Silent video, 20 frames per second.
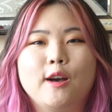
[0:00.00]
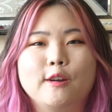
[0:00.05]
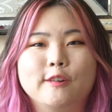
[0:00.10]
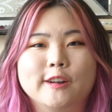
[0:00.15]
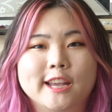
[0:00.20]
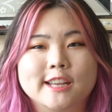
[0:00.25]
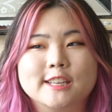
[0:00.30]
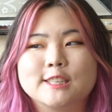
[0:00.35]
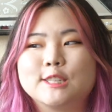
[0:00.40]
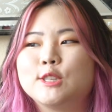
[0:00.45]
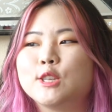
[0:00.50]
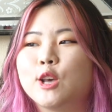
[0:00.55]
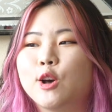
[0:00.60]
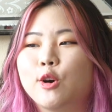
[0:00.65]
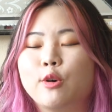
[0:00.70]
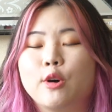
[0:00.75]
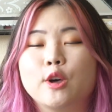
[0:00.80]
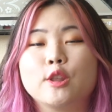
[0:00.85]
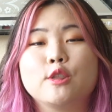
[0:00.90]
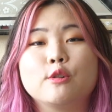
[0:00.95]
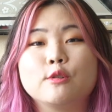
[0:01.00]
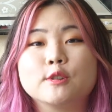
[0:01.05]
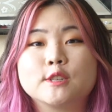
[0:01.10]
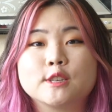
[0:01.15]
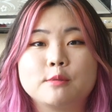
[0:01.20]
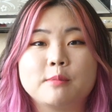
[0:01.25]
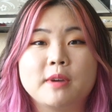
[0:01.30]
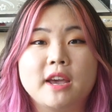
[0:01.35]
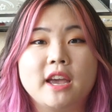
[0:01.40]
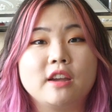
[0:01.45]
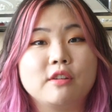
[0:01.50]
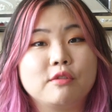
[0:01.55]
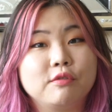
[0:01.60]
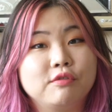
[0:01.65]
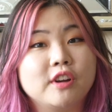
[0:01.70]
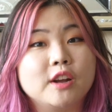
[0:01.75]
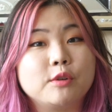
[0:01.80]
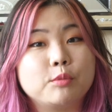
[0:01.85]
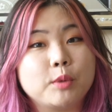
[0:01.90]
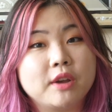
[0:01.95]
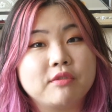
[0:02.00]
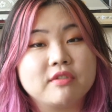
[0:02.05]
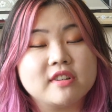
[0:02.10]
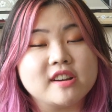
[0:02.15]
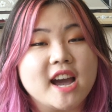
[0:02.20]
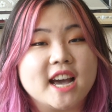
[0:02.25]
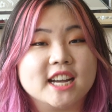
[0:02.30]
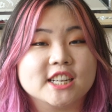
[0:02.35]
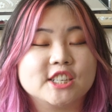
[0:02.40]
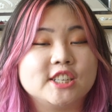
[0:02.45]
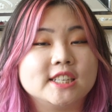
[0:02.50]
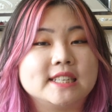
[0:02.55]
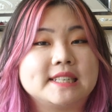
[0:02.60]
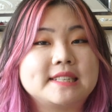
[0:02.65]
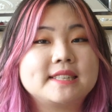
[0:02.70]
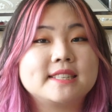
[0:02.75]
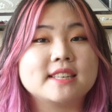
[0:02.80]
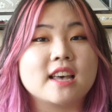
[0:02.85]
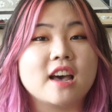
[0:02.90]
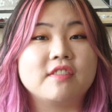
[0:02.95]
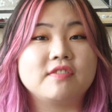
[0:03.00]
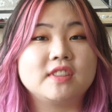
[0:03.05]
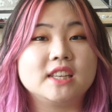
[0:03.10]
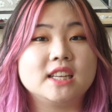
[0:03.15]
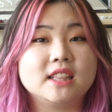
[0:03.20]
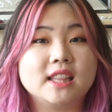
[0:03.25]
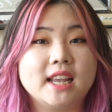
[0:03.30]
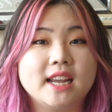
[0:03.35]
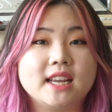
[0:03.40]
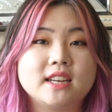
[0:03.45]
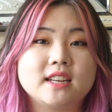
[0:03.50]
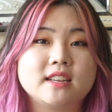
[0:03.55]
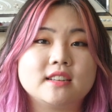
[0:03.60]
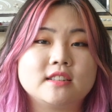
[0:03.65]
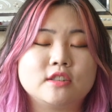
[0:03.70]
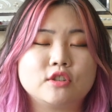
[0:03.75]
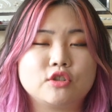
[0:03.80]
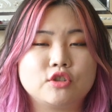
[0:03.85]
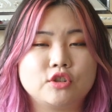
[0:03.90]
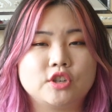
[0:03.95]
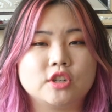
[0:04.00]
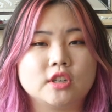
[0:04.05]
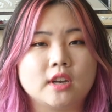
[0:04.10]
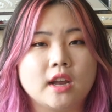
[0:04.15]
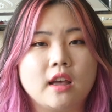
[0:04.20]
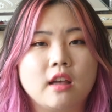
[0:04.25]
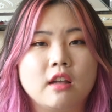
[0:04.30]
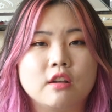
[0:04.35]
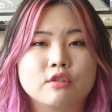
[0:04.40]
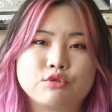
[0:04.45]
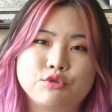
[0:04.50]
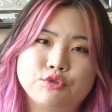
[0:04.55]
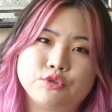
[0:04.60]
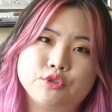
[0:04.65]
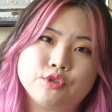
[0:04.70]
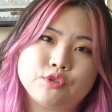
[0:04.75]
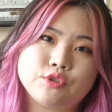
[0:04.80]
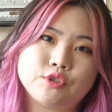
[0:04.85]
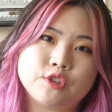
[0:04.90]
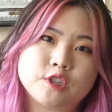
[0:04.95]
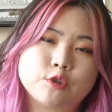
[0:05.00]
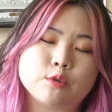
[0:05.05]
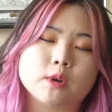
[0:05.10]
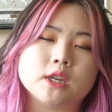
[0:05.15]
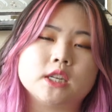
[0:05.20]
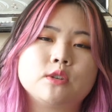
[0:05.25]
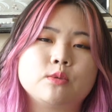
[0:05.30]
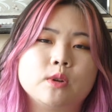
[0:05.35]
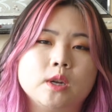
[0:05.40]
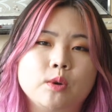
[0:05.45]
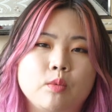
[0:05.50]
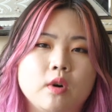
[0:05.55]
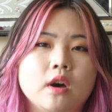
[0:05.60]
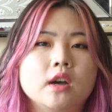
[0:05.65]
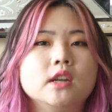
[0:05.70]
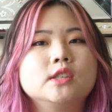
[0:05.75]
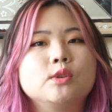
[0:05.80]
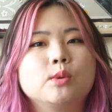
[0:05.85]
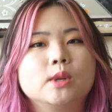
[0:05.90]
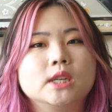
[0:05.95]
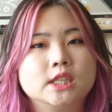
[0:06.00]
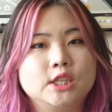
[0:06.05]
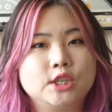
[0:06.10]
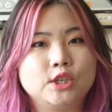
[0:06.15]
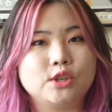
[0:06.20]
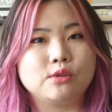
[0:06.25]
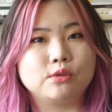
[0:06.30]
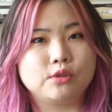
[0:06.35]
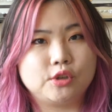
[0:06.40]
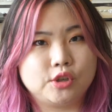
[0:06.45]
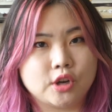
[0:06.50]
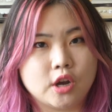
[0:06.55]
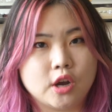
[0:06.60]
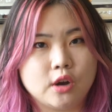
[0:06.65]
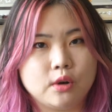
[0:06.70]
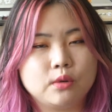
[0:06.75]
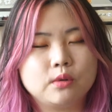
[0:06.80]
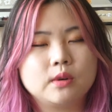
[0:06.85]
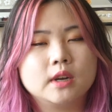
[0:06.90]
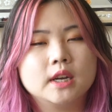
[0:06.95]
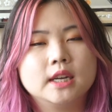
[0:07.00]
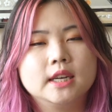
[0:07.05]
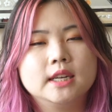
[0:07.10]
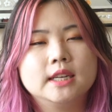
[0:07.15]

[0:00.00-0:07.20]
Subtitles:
All right, so those are my runway reactions of the latest Chanel Cruise 2021-22 show.